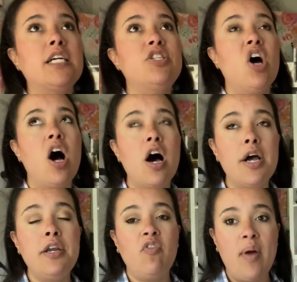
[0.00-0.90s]
a
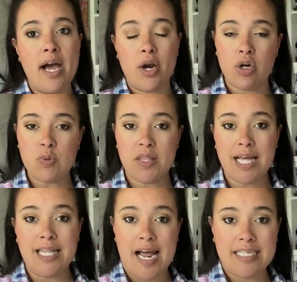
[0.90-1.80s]
ton of patterns with
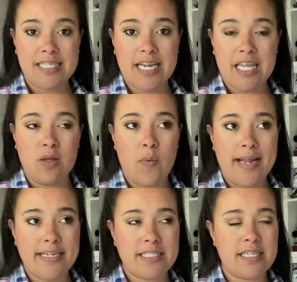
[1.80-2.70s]
elastic in the
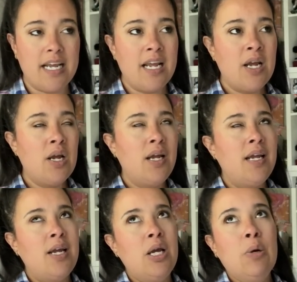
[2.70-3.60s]
waist
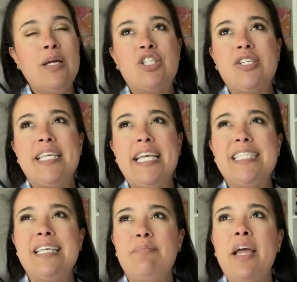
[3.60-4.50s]
which just
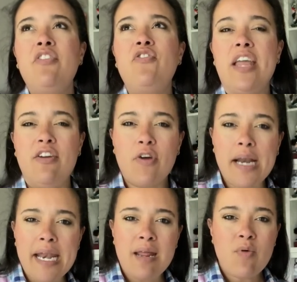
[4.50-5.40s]
isn't my favorite
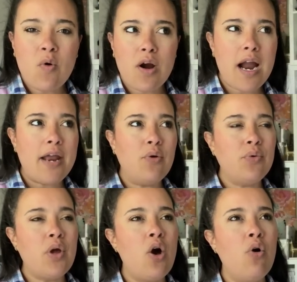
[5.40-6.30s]
anymore. I don't
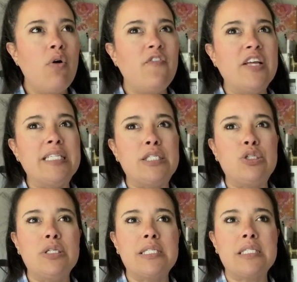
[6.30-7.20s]
know if it's
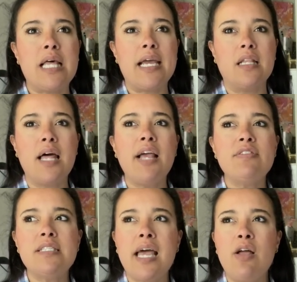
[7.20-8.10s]
just like a
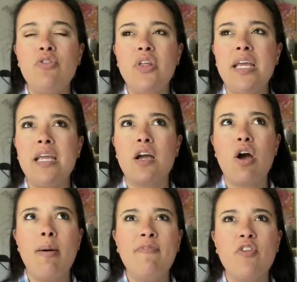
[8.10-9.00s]
lifestyle thing, a
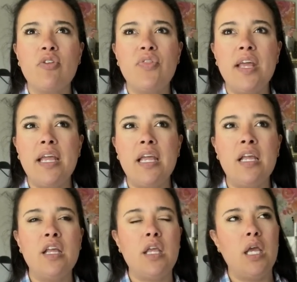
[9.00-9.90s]
comfort
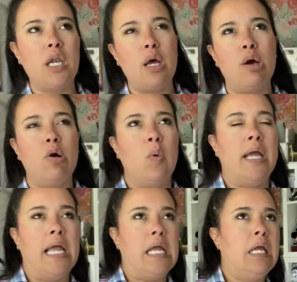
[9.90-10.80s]
thing, you know,
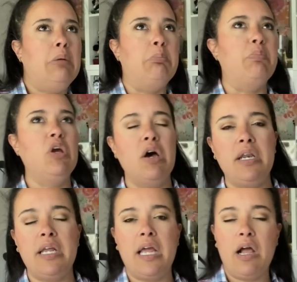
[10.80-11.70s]
a
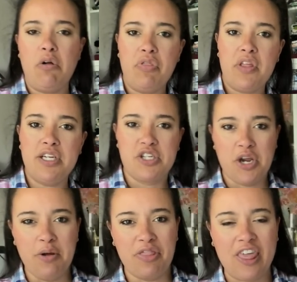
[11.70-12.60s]
gut health
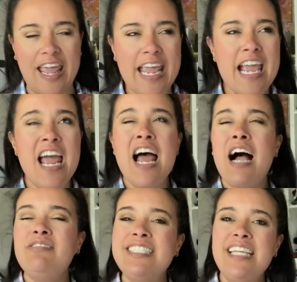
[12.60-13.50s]
issue thing.
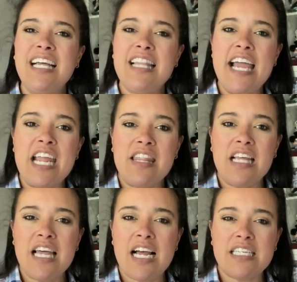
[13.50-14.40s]
I'm just not liking the
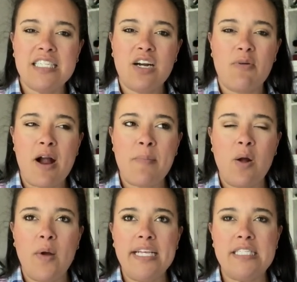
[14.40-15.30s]
elastic around my
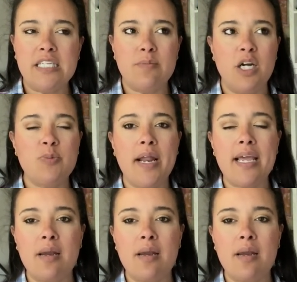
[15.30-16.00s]
waist as much, but I can